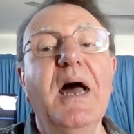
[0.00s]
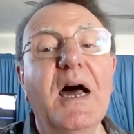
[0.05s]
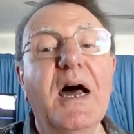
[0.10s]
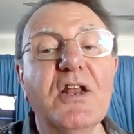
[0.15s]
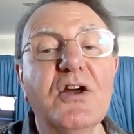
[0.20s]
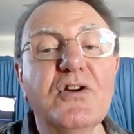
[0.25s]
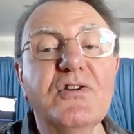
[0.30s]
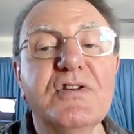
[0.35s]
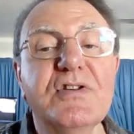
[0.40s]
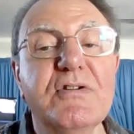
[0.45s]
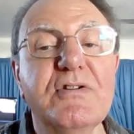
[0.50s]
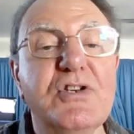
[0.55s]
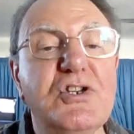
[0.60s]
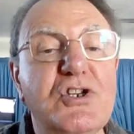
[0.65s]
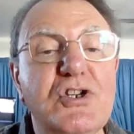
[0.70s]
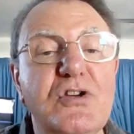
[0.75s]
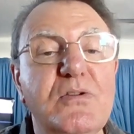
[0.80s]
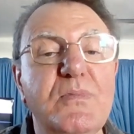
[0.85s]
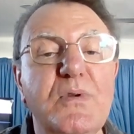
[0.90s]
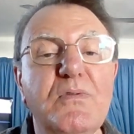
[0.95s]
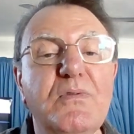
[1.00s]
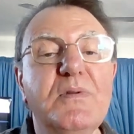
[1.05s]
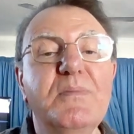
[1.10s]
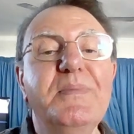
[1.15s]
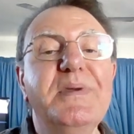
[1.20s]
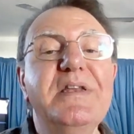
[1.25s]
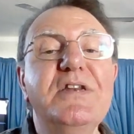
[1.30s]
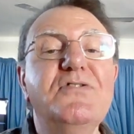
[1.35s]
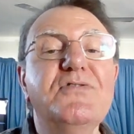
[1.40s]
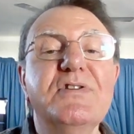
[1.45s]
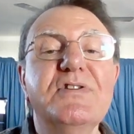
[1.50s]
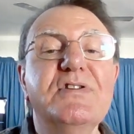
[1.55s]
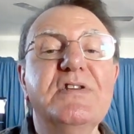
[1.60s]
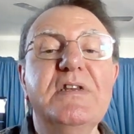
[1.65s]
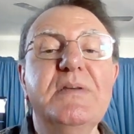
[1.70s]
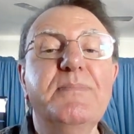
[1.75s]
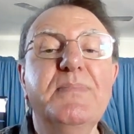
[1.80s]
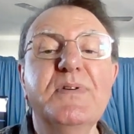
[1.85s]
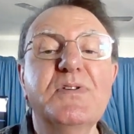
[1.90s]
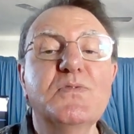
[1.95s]
And I also assume you wouldn't be interested
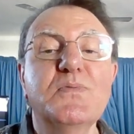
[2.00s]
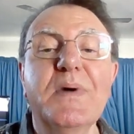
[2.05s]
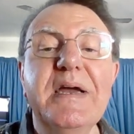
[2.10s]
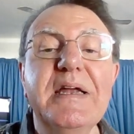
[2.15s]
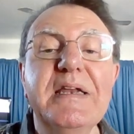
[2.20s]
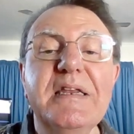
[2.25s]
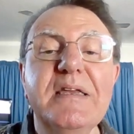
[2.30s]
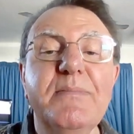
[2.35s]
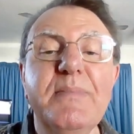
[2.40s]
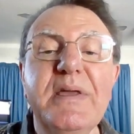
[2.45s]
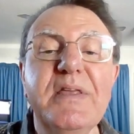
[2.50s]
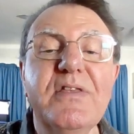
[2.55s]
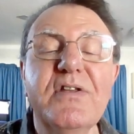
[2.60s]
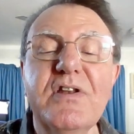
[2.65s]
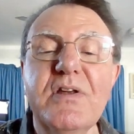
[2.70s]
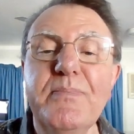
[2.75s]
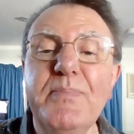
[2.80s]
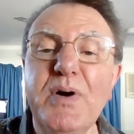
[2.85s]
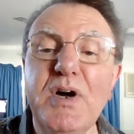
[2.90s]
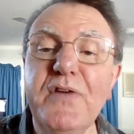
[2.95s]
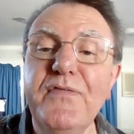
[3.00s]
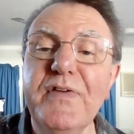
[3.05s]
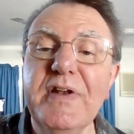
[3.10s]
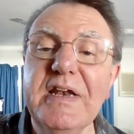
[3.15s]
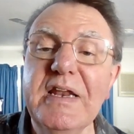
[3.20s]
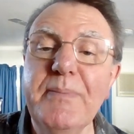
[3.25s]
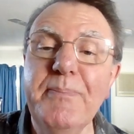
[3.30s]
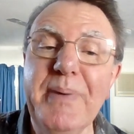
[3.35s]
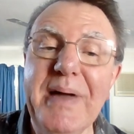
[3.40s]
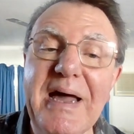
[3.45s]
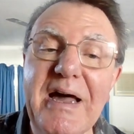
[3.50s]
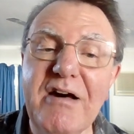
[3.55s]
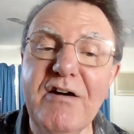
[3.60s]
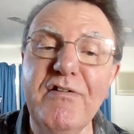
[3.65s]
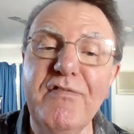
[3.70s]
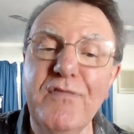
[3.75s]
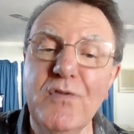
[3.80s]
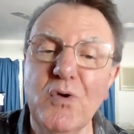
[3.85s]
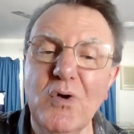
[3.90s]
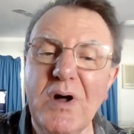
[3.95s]
in persuading me that a perfectly
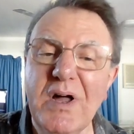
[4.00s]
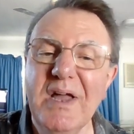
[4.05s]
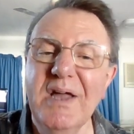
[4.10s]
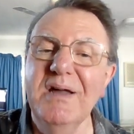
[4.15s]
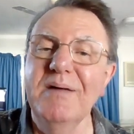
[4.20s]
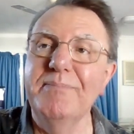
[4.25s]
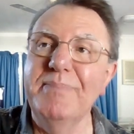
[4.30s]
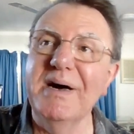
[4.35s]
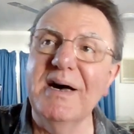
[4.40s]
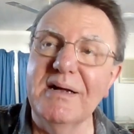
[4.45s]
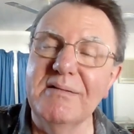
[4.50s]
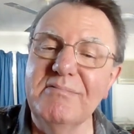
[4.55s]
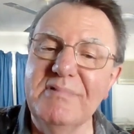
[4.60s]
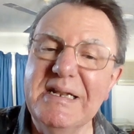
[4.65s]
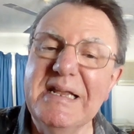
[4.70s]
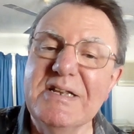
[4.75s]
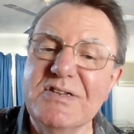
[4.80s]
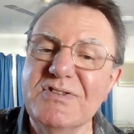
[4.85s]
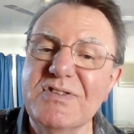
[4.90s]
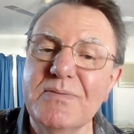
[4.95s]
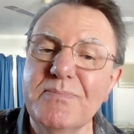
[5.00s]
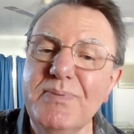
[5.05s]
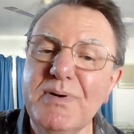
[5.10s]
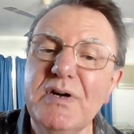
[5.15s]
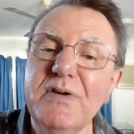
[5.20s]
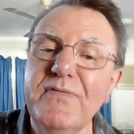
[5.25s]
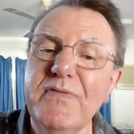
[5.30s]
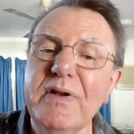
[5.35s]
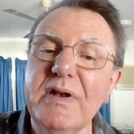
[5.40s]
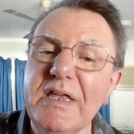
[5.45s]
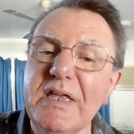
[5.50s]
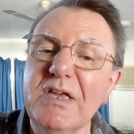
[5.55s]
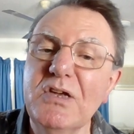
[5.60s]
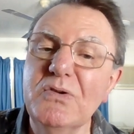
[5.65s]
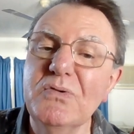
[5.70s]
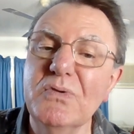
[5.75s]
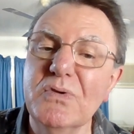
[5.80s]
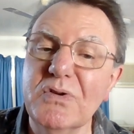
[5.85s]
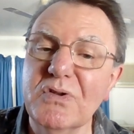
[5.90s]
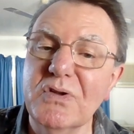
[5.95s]
powerful but less than perfectly
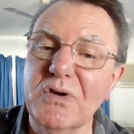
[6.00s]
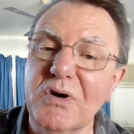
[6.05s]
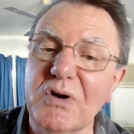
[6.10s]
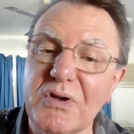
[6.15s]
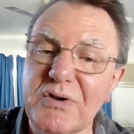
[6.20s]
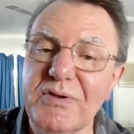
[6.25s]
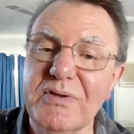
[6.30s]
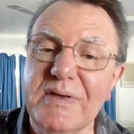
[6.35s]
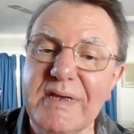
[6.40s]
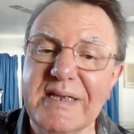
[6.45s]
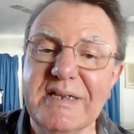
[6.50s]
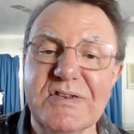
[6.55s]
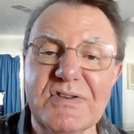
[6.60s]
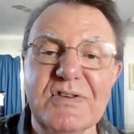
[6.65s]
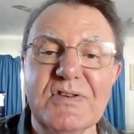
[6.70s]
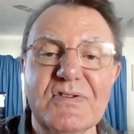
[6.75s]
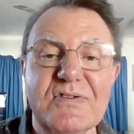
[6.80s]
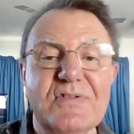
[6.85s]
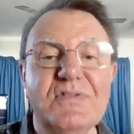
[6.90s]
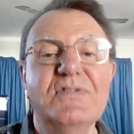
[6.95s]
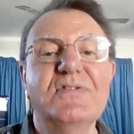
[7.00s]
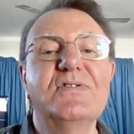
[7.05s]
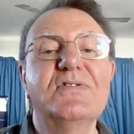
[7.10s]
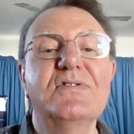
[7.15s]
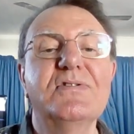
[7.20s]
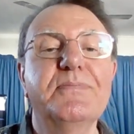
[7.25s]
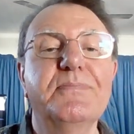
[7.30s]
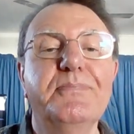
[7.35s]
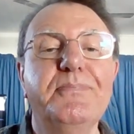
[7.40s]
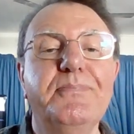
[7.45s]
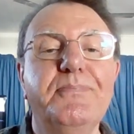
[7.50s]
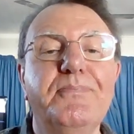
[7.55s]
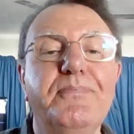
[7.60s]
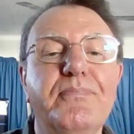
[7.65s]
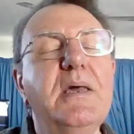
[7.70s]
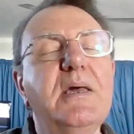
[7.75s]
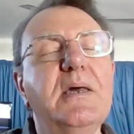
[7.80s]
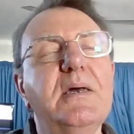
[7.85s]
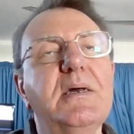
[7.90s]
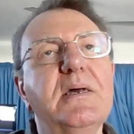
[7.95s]
good God exists.
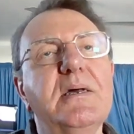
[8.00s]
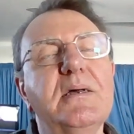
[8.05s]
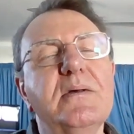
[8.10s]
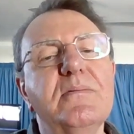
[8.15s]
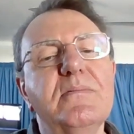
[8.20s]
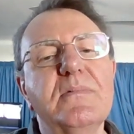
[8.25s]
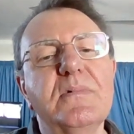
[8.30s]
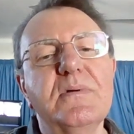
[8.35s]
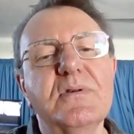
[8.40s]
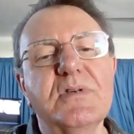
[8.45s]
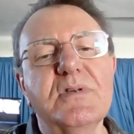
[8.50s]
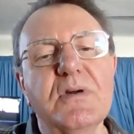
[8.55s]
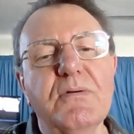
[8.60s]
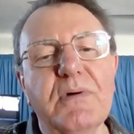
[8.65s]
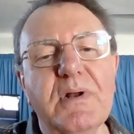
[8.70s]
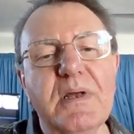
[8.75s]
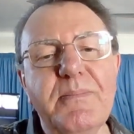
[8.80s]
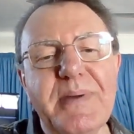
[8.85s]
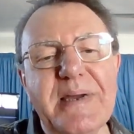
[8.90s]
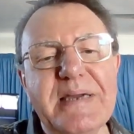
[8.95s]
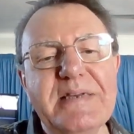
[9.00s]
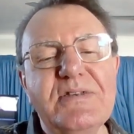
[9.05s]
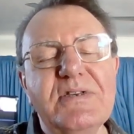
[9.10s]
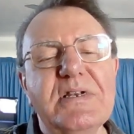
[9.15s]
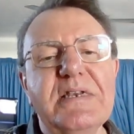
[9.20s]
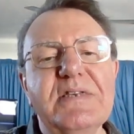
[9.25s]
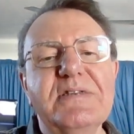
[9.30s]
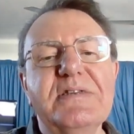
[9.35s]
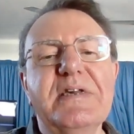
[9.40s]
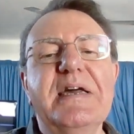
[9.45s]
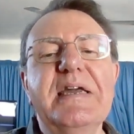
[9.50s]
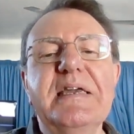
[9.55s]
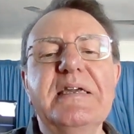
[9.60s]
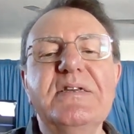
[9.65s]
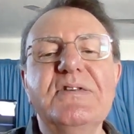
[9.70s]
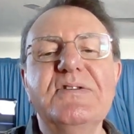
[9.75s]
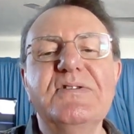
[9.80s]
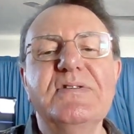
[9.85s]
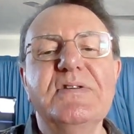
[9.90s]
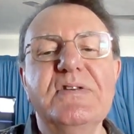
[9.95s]
So, what I'm basically saying
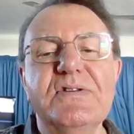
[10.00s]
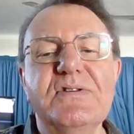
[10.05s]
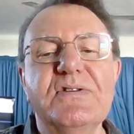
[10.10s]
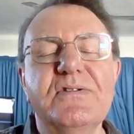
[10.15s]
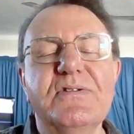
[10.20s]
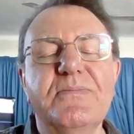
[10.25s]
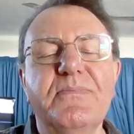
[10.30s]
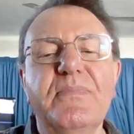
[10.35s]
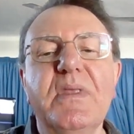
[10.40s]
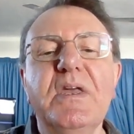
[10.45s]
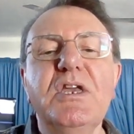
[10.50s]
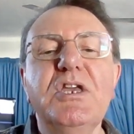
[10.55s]
is this